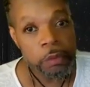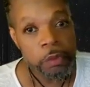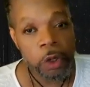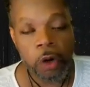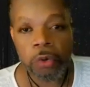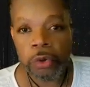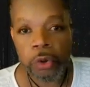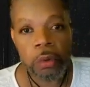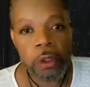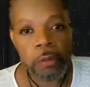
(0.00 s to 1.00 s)
the whole
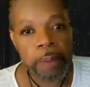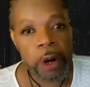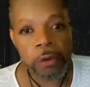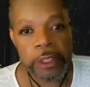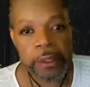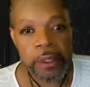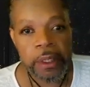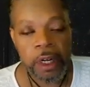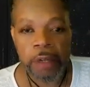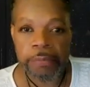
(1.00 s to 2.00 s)
dual component
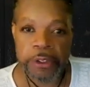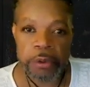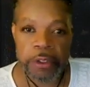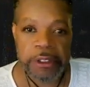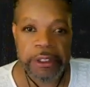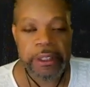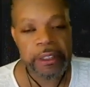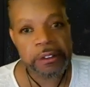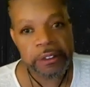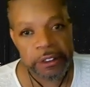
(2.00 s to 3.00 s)
of unity
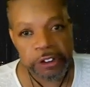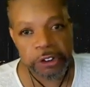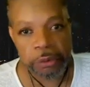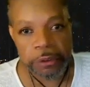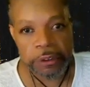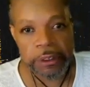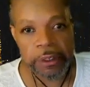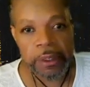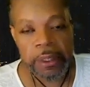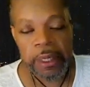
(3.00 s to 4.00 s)
is disunity.
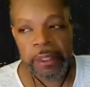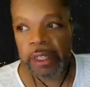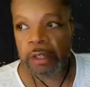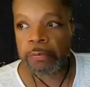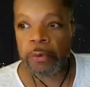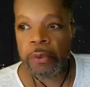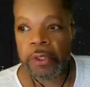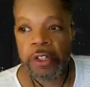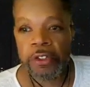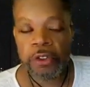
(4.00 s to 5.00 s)
And
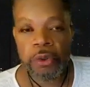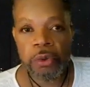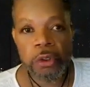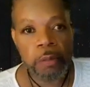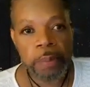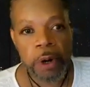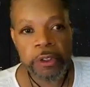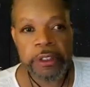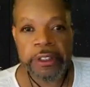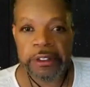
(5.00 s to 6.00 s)
therefore, the dual
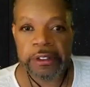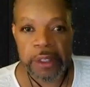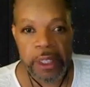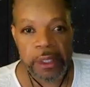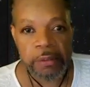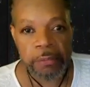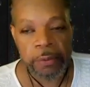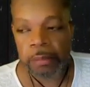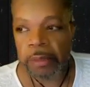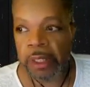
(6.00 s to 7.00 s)
component is love.
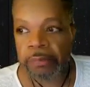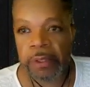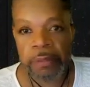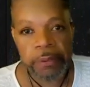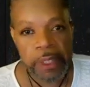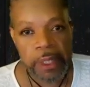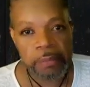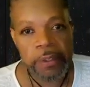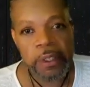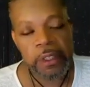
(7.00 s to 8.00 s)
Of
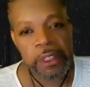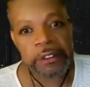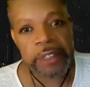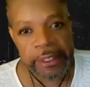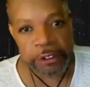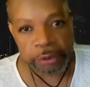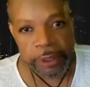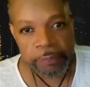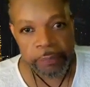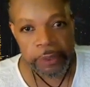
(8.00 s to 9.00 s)
love is
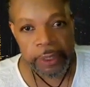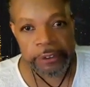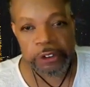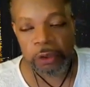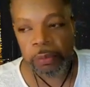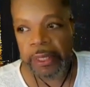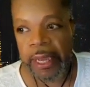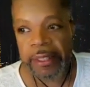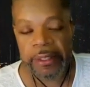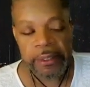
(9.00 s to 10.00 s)
hatred. And so when
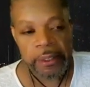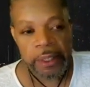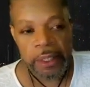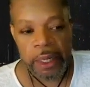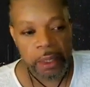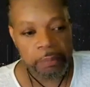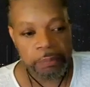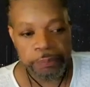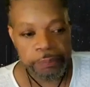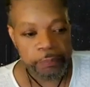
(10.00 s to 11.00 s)
that,
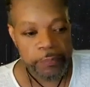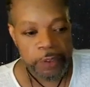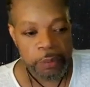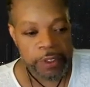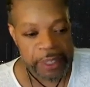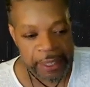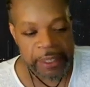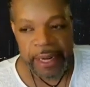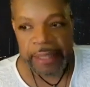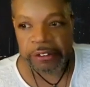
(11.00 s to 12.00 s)

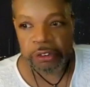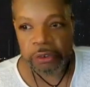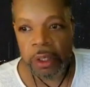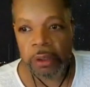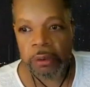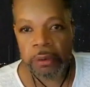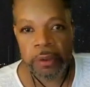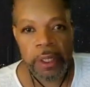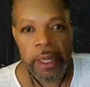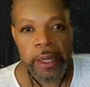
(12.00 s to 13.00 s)
within that struggle,
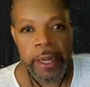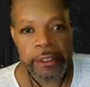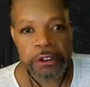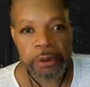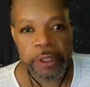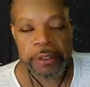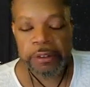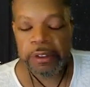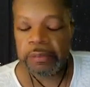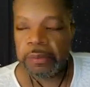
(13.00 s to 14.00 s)
hatred
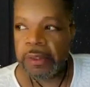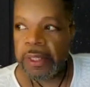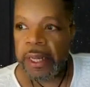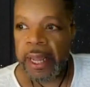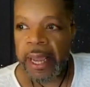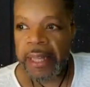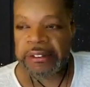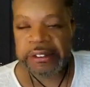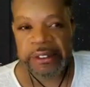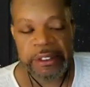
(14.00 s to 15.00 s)
had
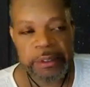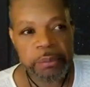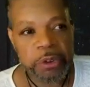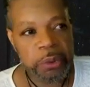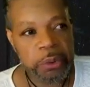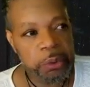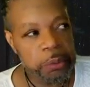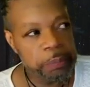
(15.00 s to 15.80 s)
seemed to